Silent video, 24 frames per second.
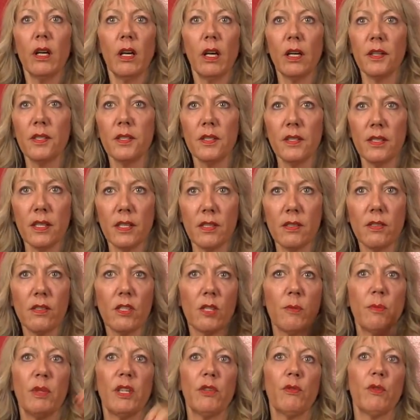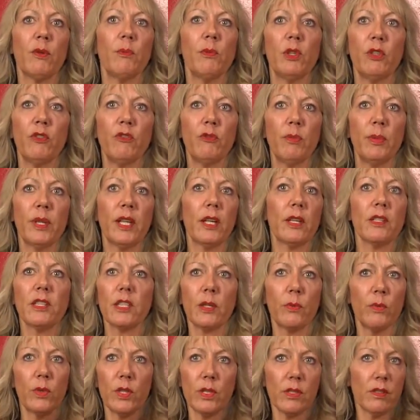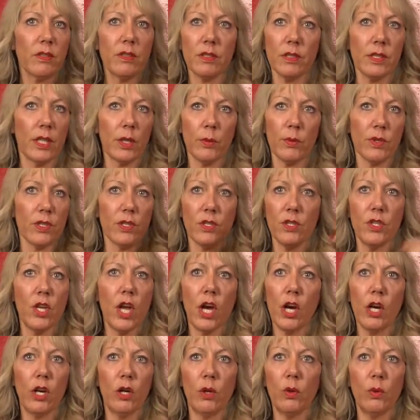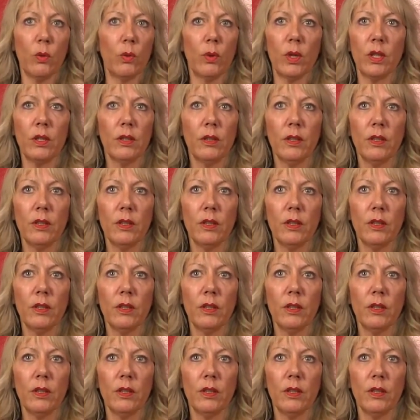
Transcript: a cyst to be removed because there was no,